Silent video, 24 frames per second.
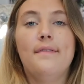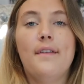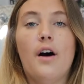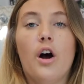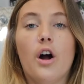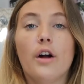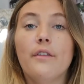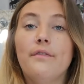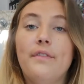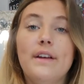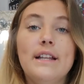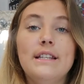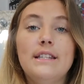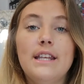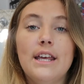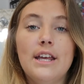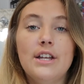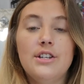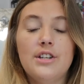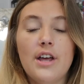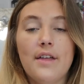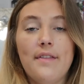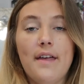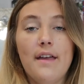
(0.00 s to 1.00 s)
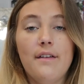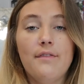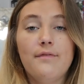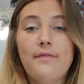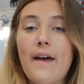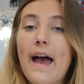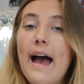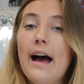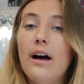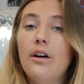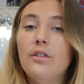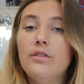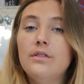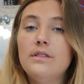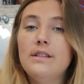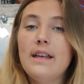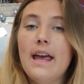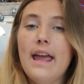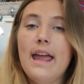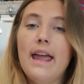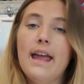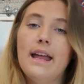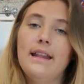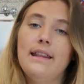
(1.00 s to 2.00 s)
are vintage that they found
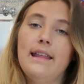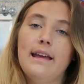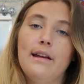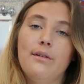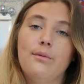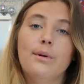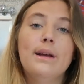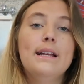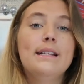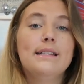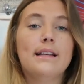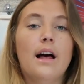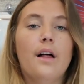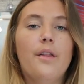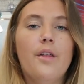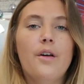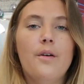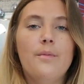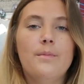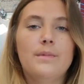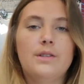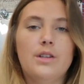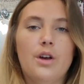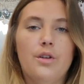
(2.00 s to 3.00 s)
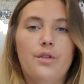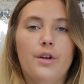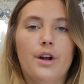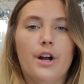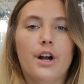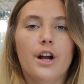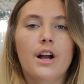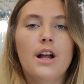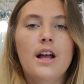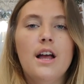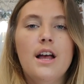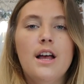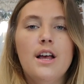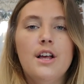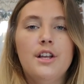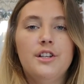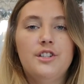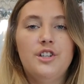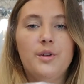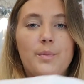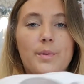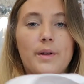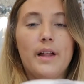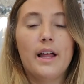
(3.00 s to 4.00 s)
and they resell them, so they're
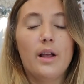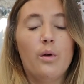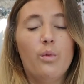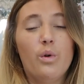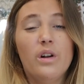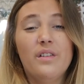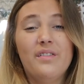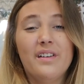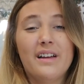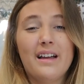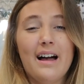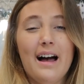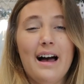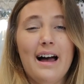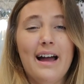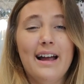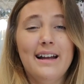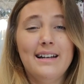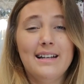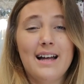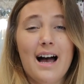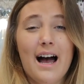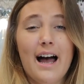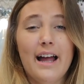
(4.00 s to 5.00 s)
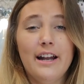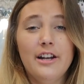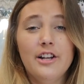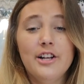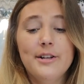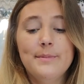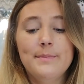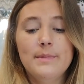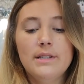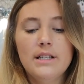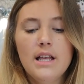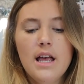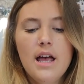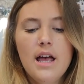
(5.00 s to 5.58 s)
super like one of a kind items.